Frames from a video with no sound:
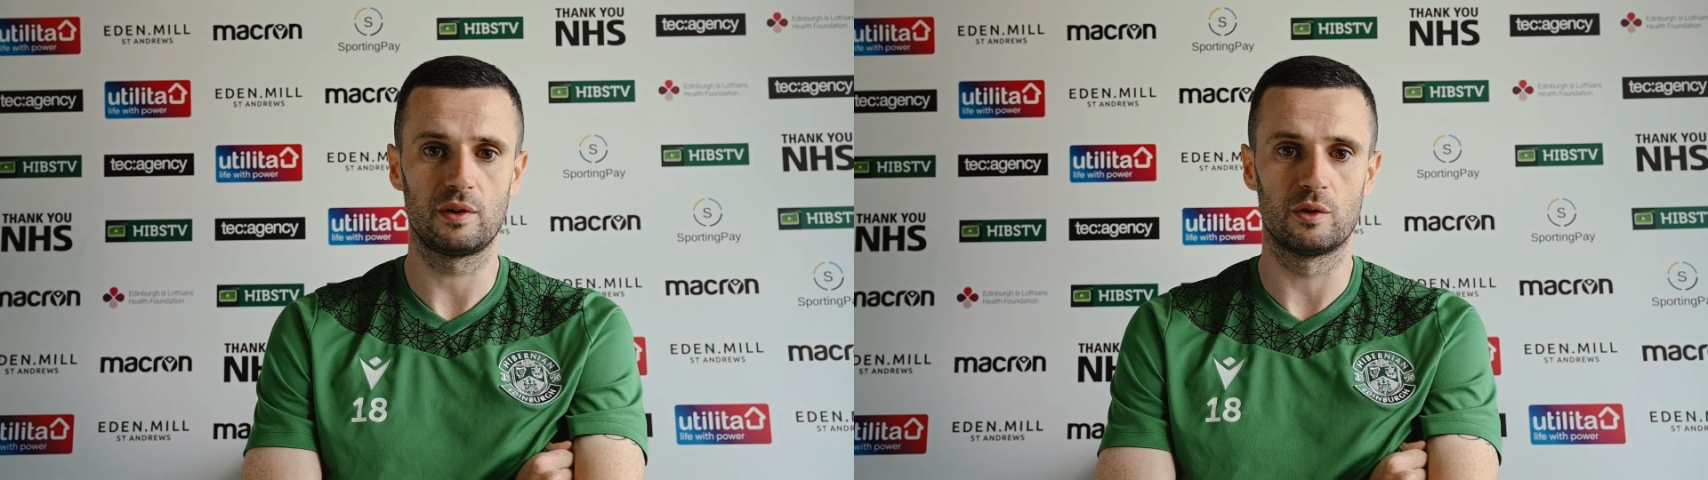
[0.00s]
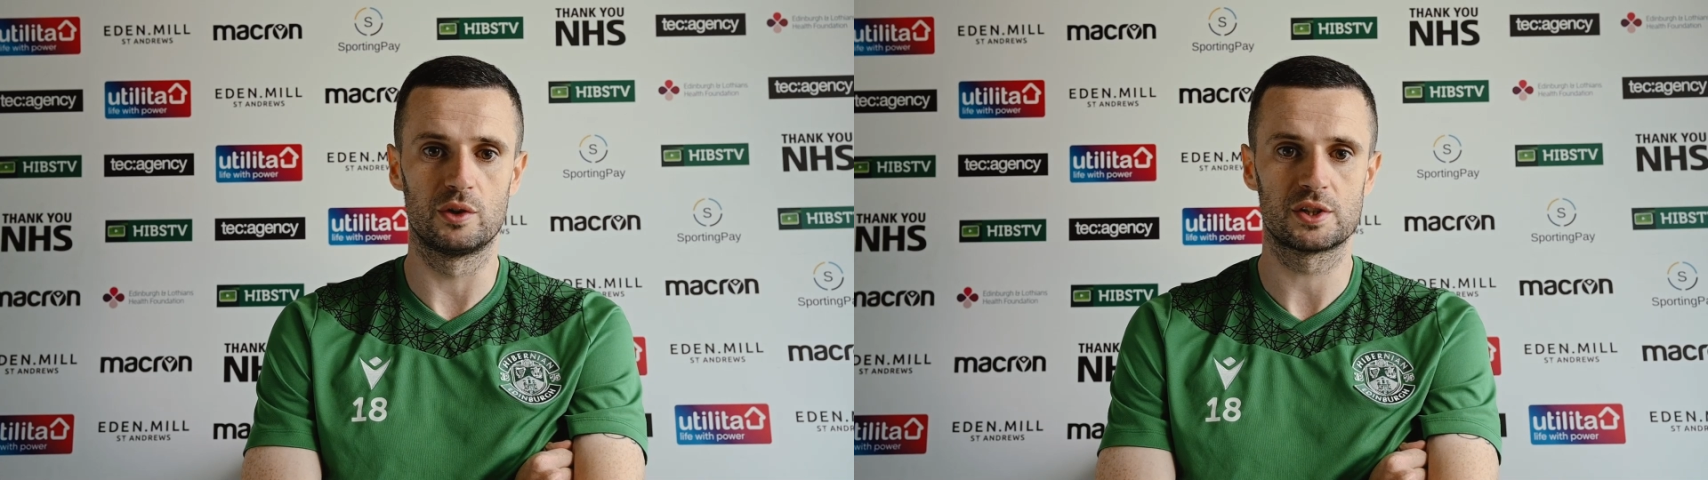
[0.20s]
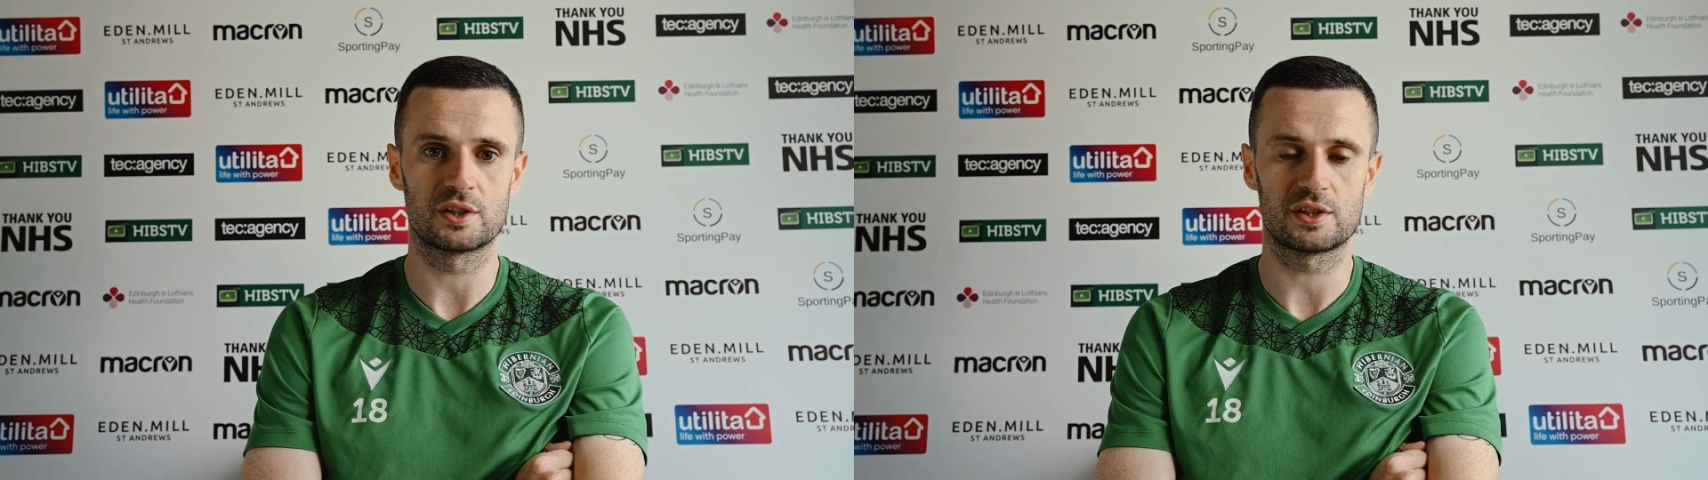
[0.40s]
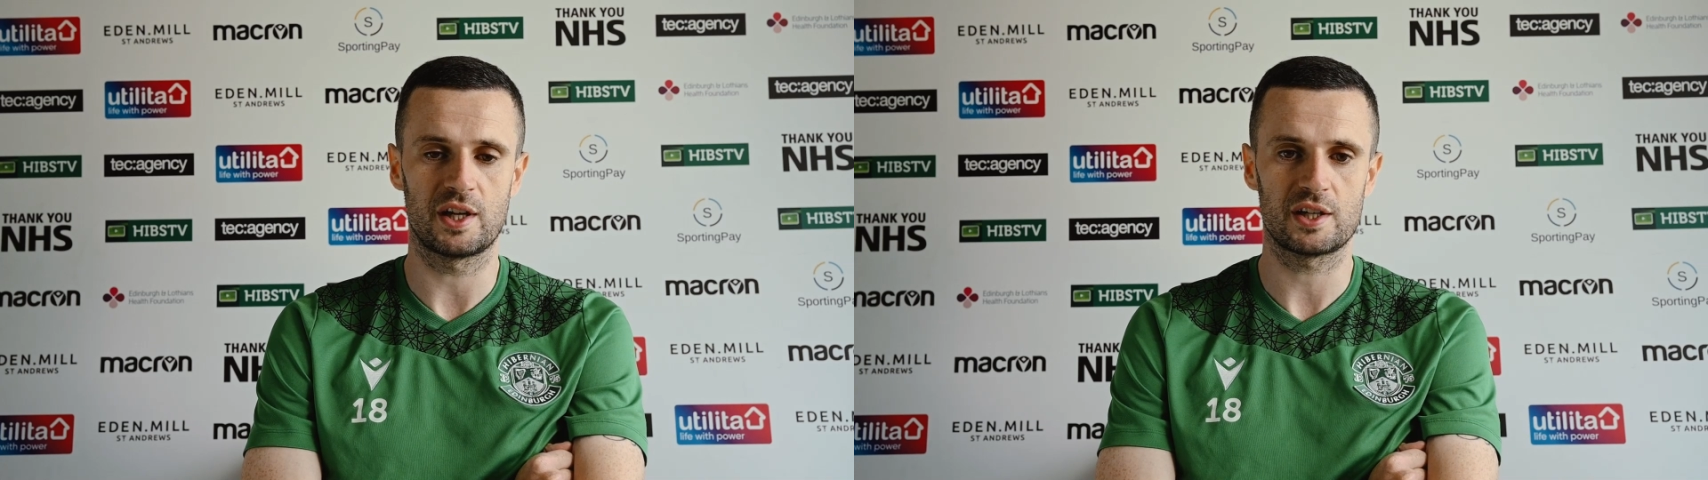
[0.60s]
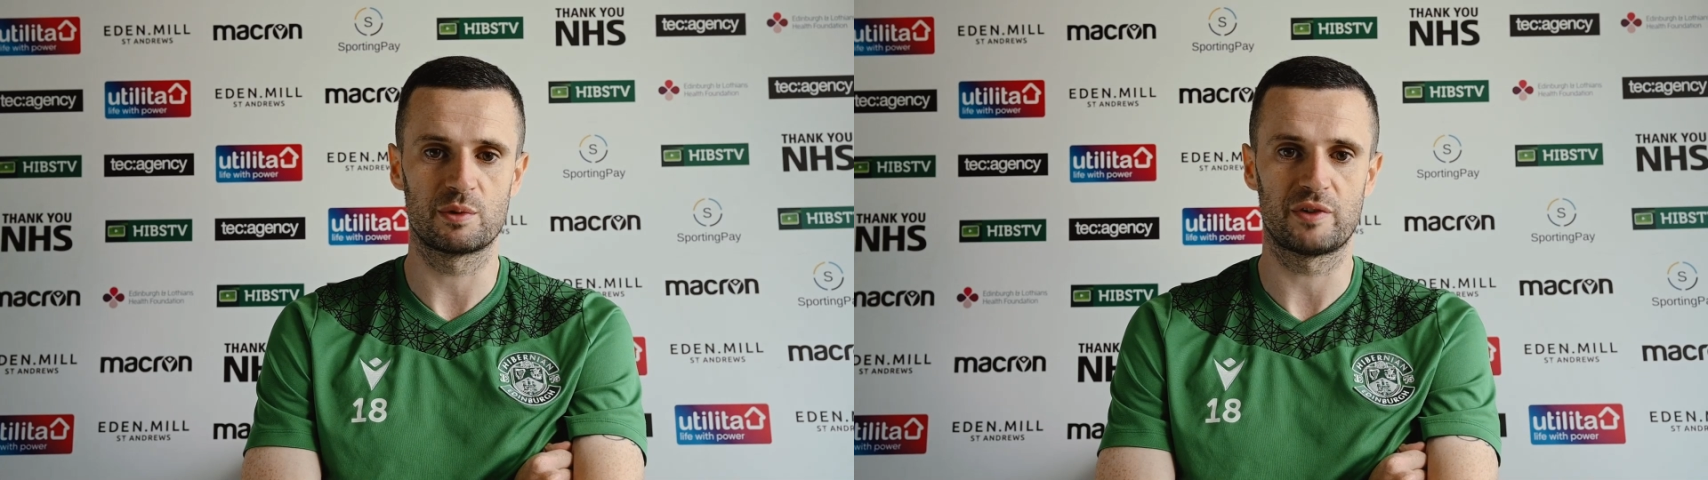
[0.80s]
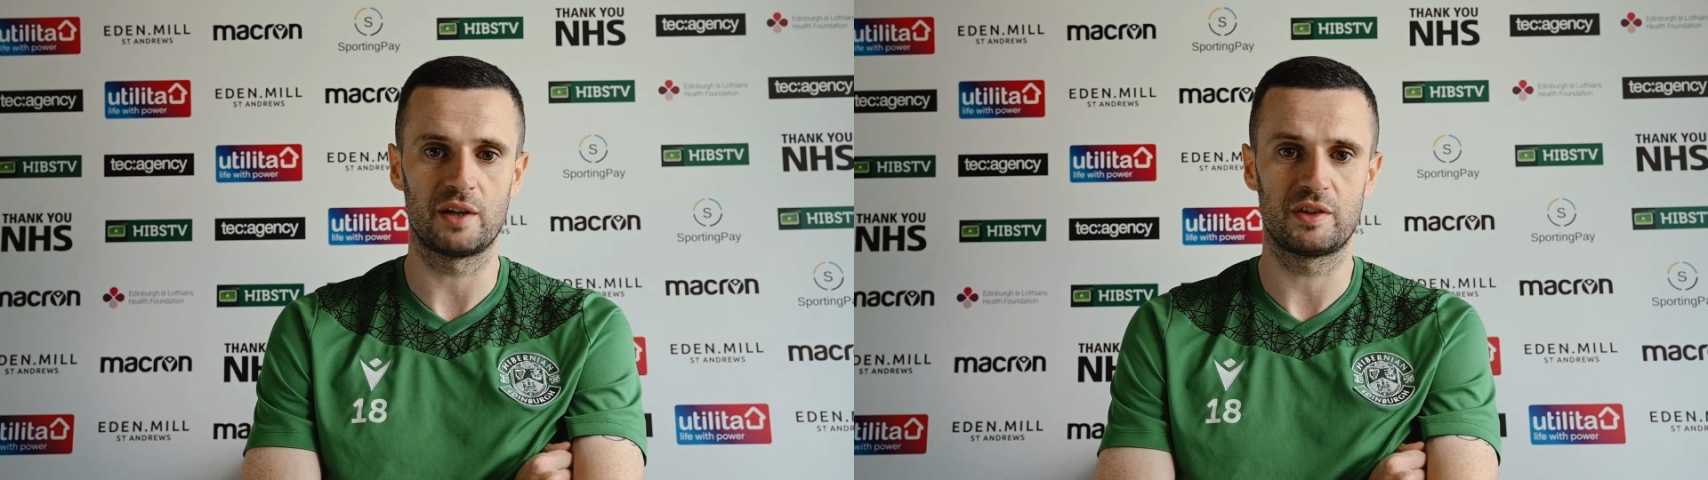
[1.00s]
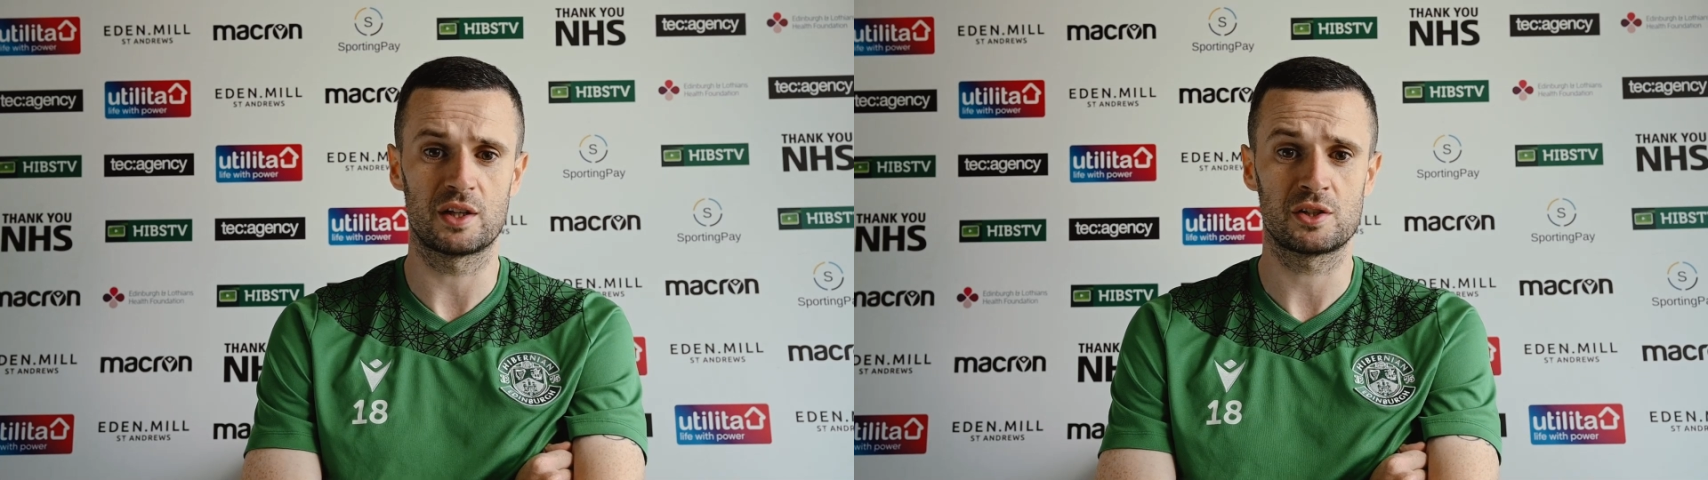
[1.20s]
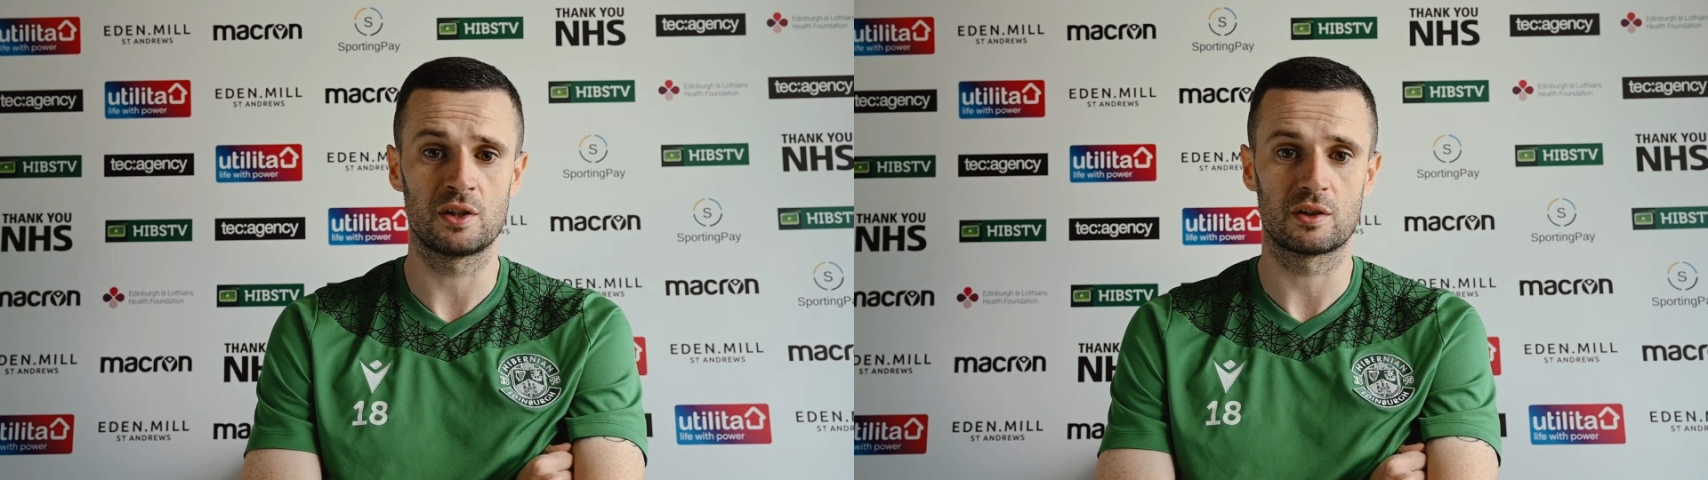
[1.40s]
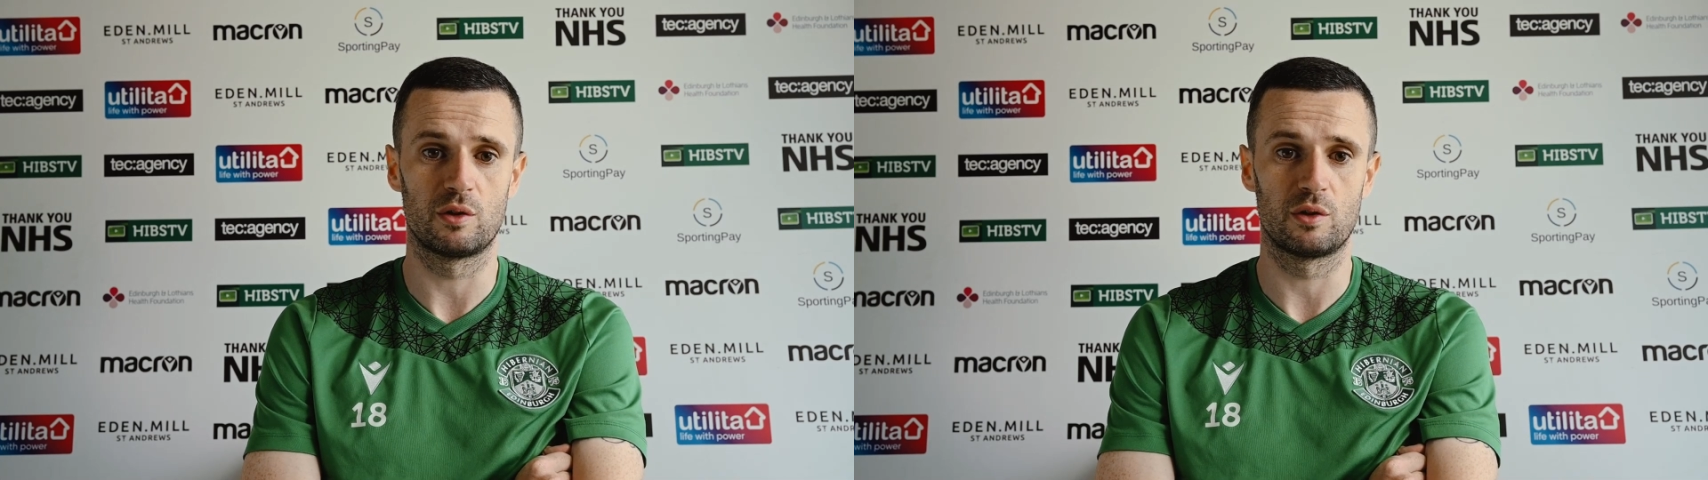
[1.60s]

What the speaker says: on the success we've had this year.